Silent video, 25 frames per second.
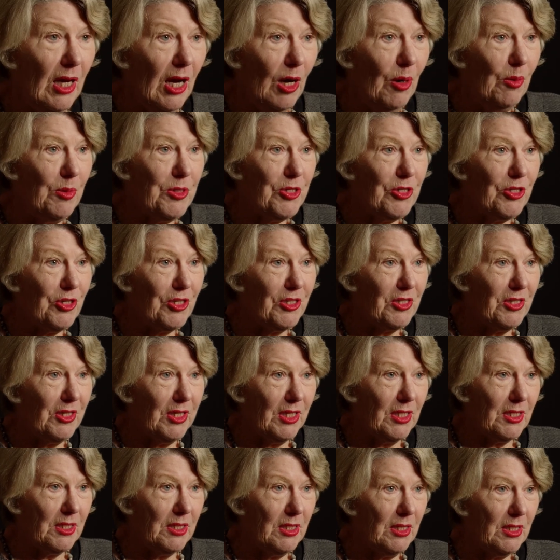I was
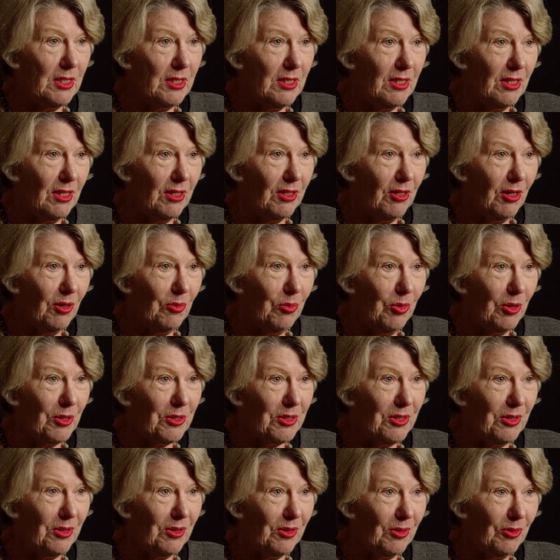just the assistant. I
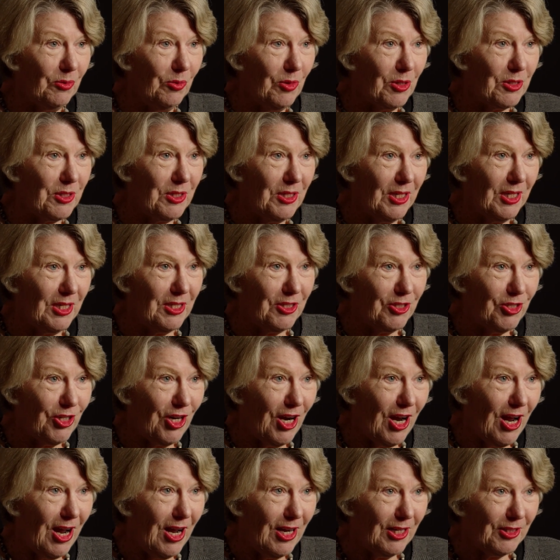wasn't wasn't in
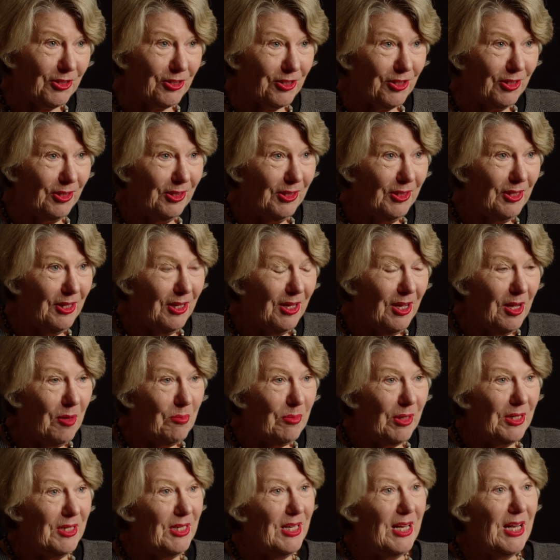charge.
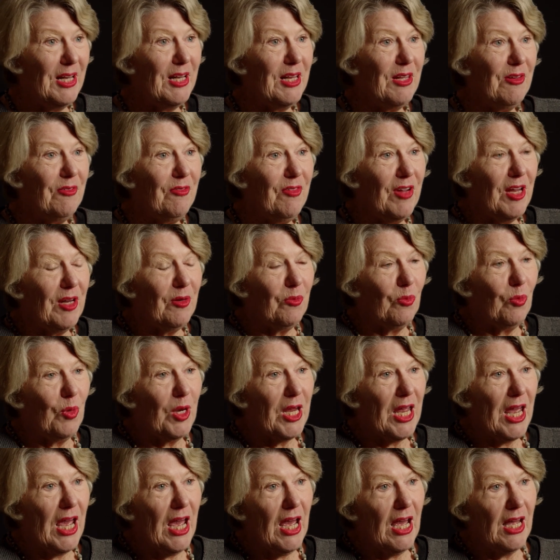But in any event,
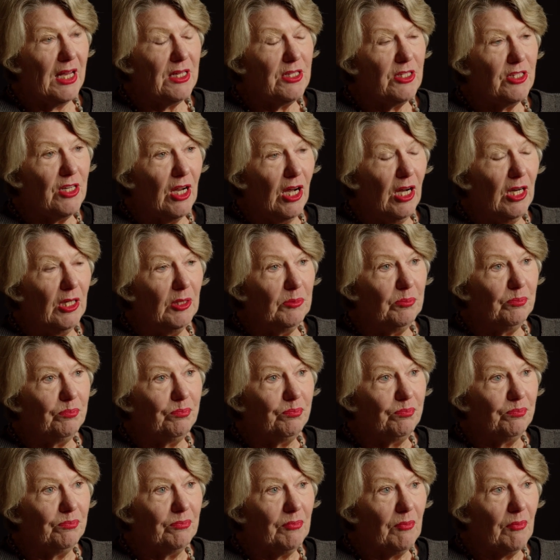we had
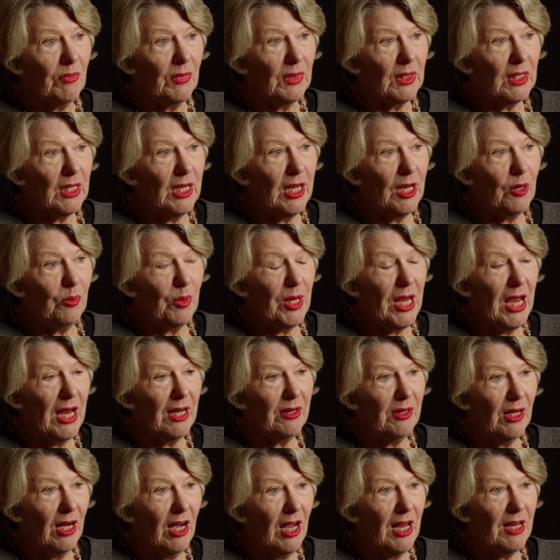um, yeah we
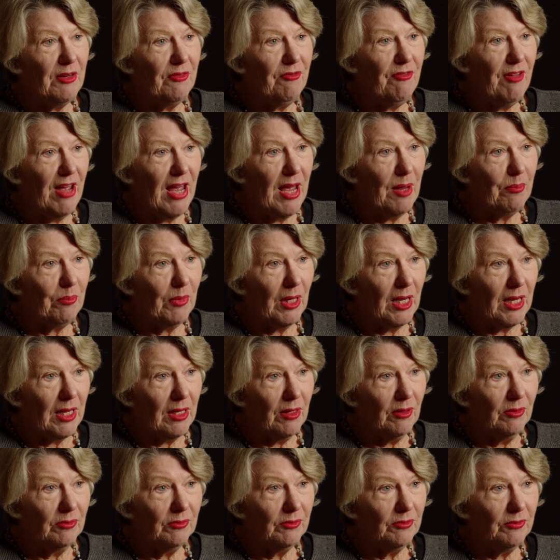had I had a
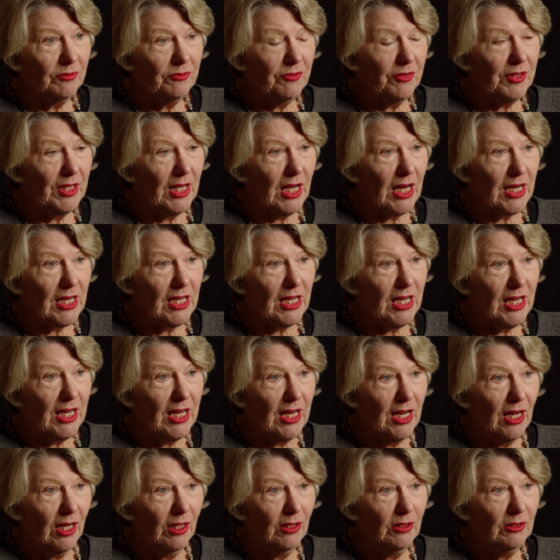family for that
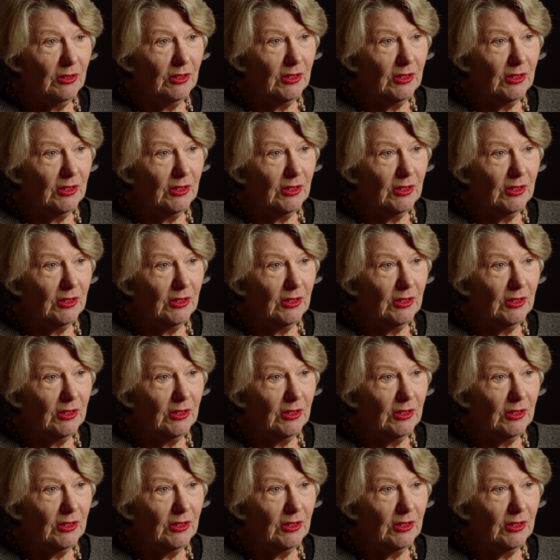year,